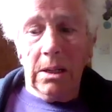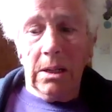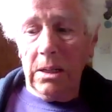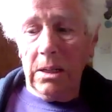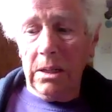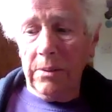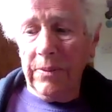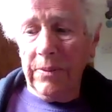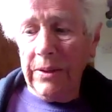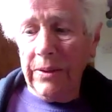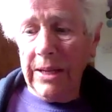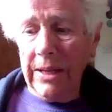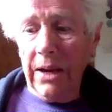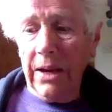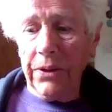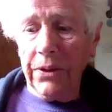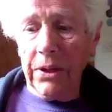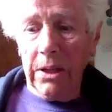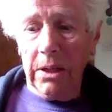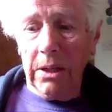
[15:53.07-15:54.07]
And the
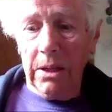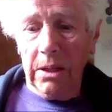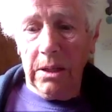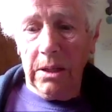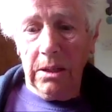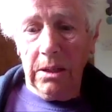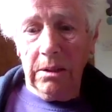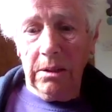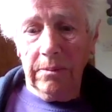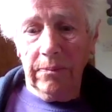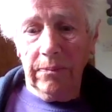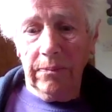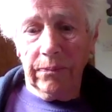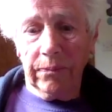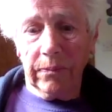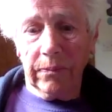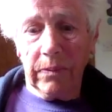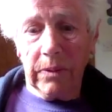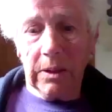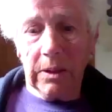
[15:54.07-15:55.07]
other
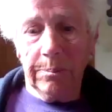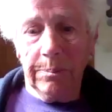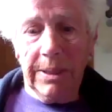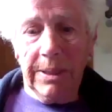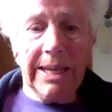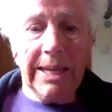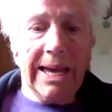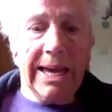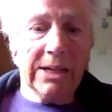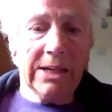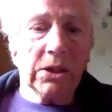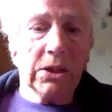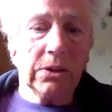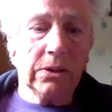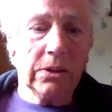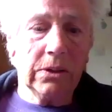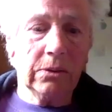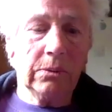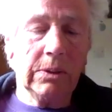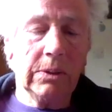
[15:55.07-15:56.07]
big
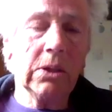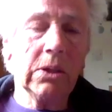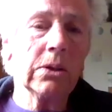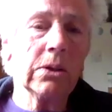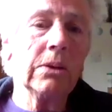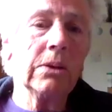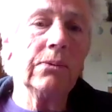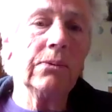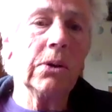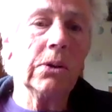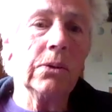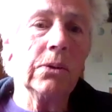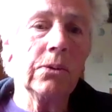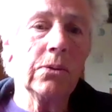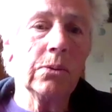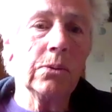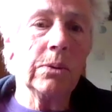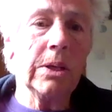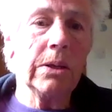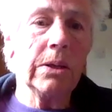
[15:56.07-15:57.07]
action that we got
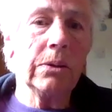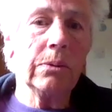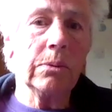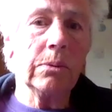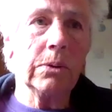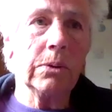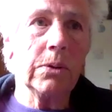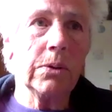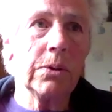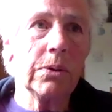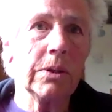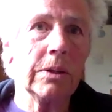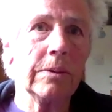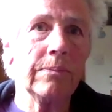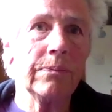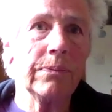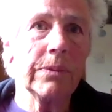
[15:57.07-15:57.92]
involved with was